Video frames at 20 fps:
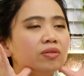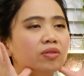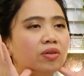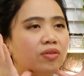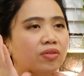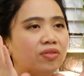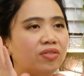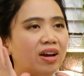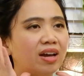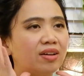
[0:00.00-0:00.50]

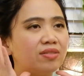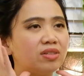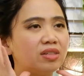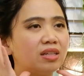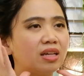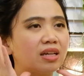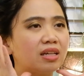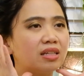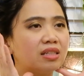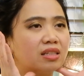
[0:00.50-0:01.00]
for 5
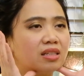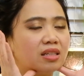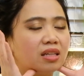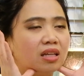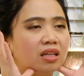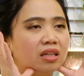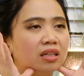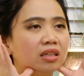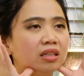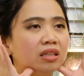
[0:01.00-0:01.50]
seconds.
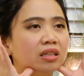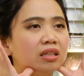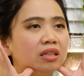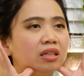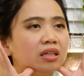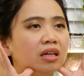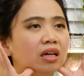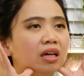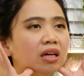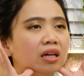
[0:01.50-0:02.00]

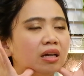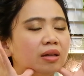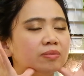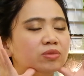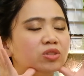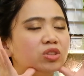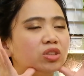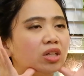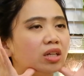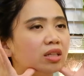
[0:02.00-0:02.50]

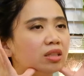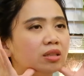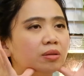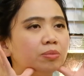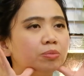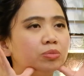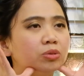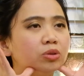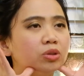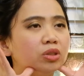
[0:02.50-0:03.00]

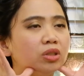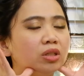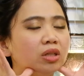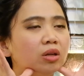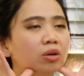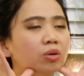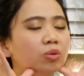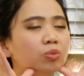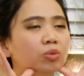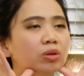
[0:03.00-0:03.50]
Gently
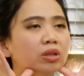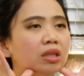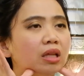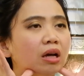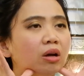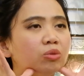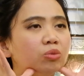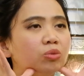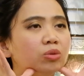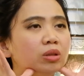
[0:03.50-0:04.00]
pushing
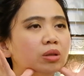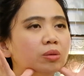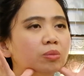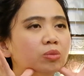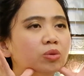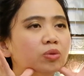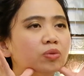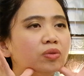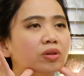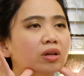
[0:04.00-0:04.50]
without really
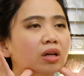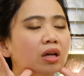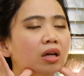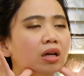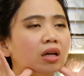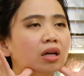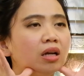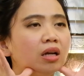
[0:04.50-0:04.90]
moving,